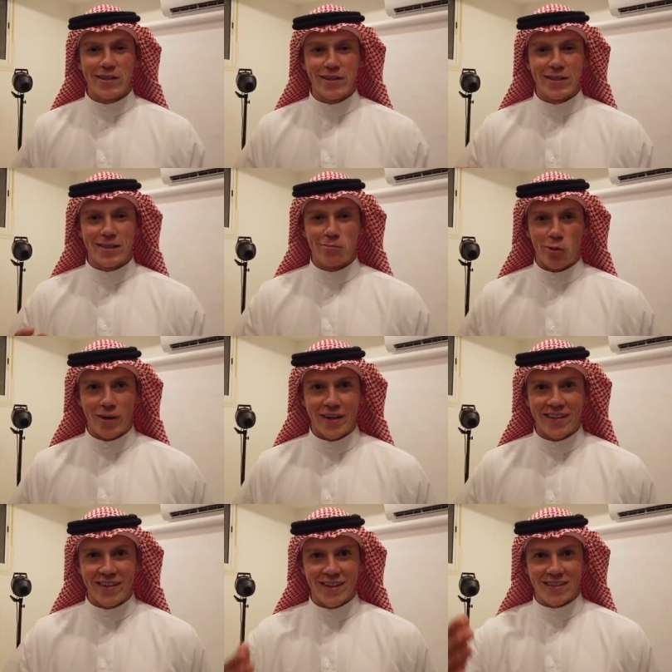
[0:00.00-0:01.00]
until this
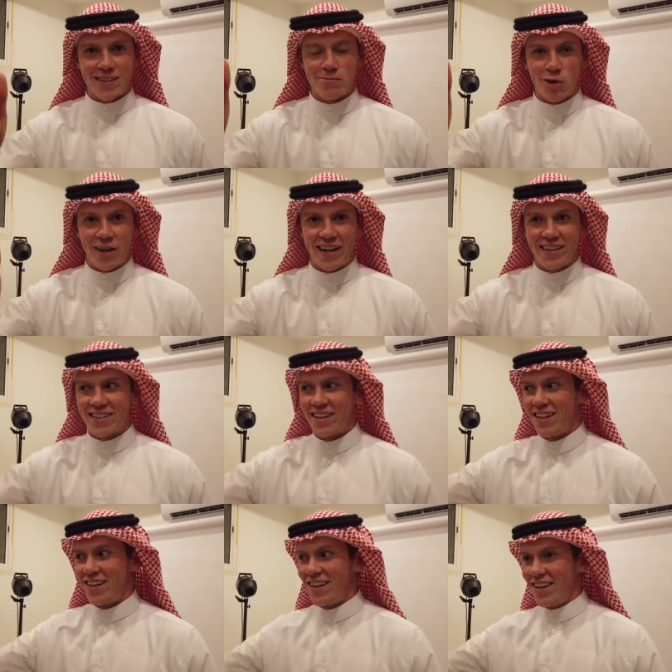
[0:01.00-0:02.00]
morning, thanks to Moab
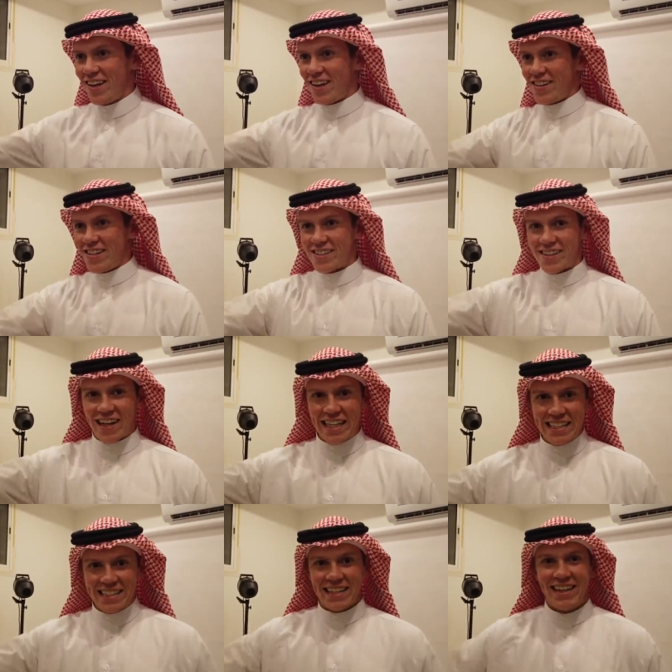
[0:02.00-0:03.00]
and these guys.